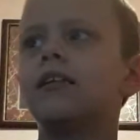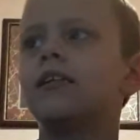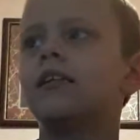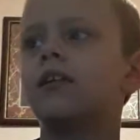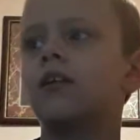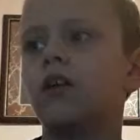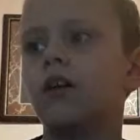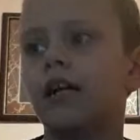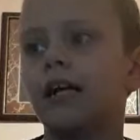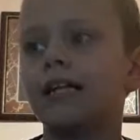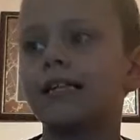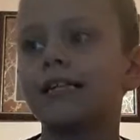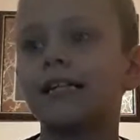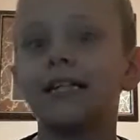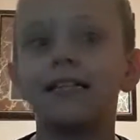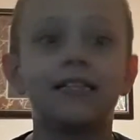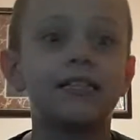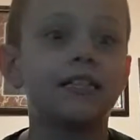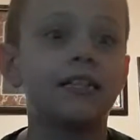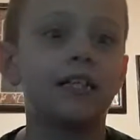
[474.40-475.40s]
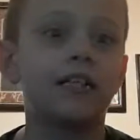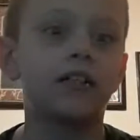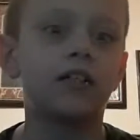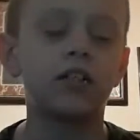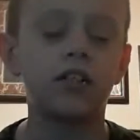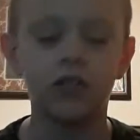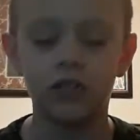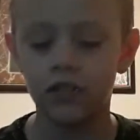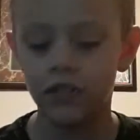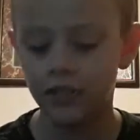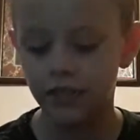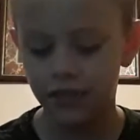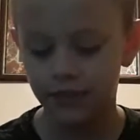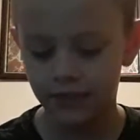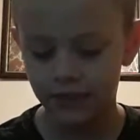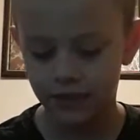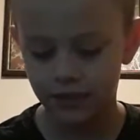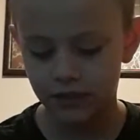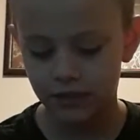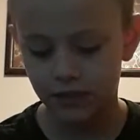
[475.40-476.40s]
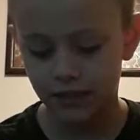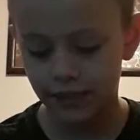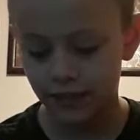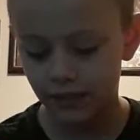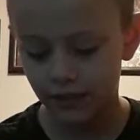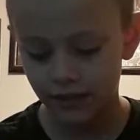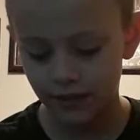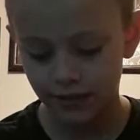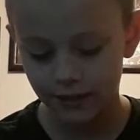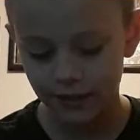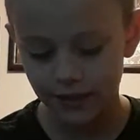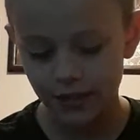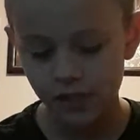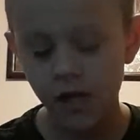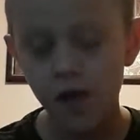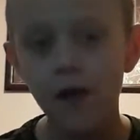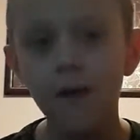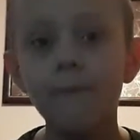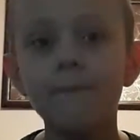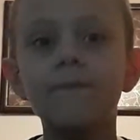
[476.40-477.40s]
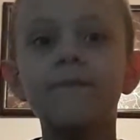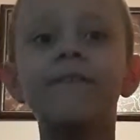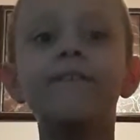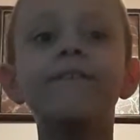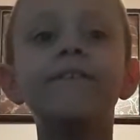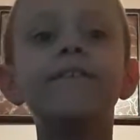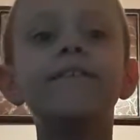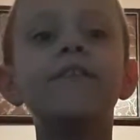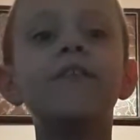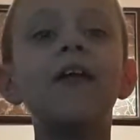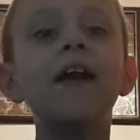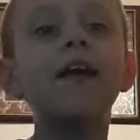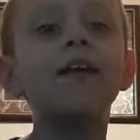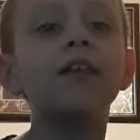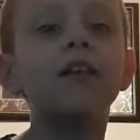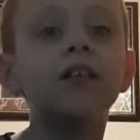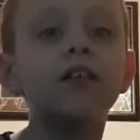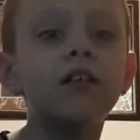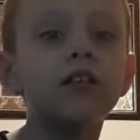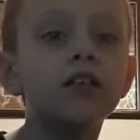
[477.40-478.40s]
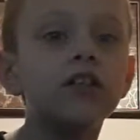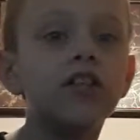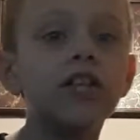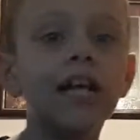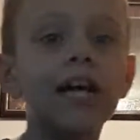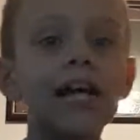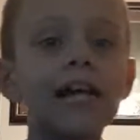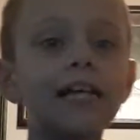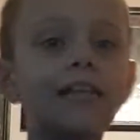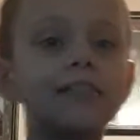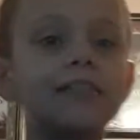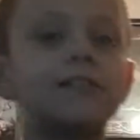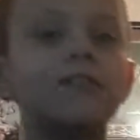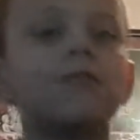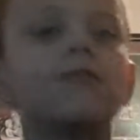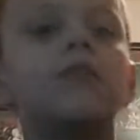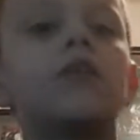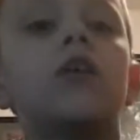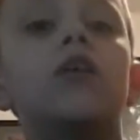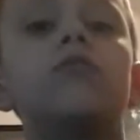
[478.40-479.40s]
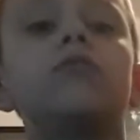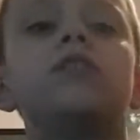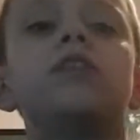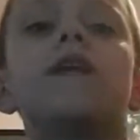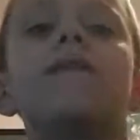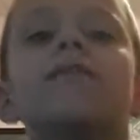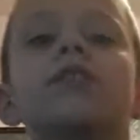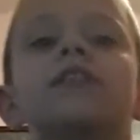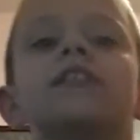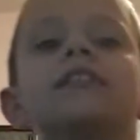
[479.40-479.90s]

the last gets get shot. Then, then Jess goes over